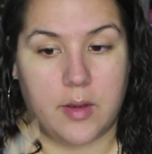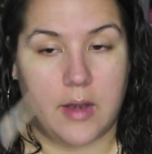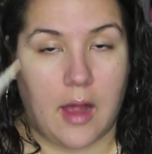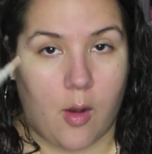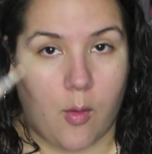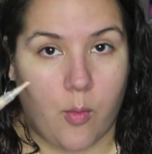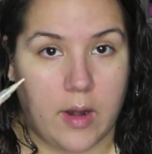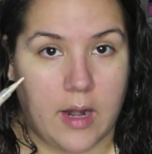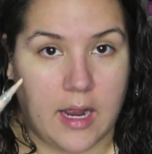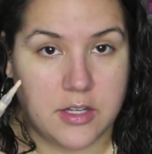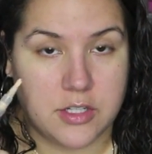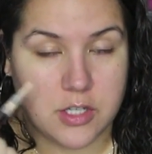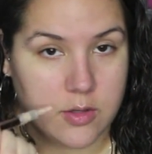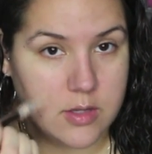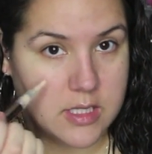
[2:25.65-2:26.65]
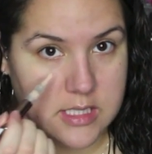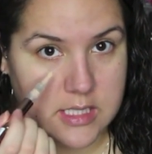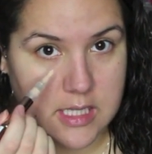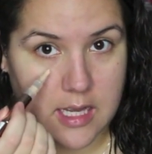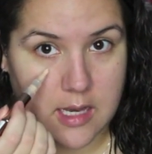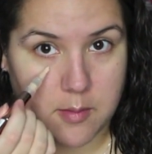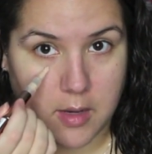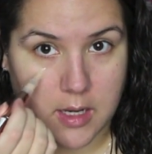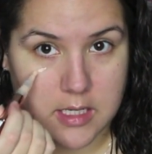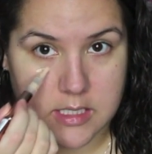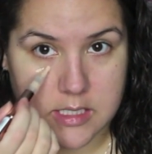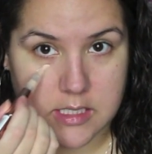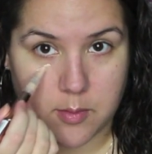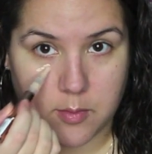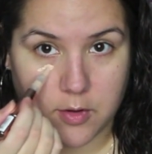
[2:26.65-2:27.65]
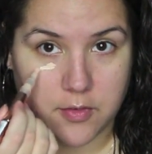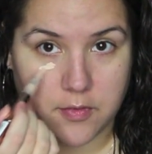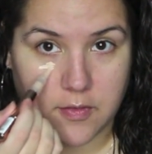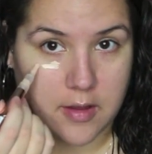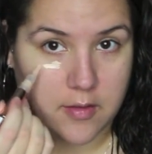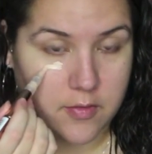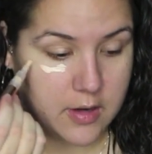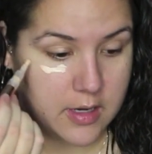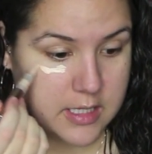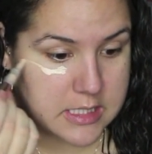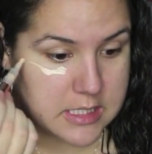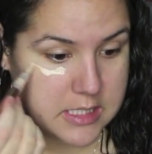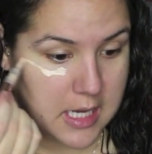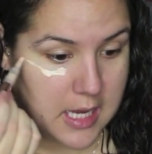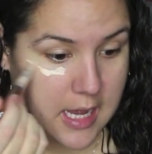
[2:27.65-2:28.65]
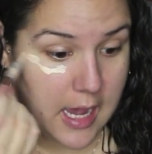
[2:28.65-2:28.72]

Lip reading: Now, when I showed this in my December favorites,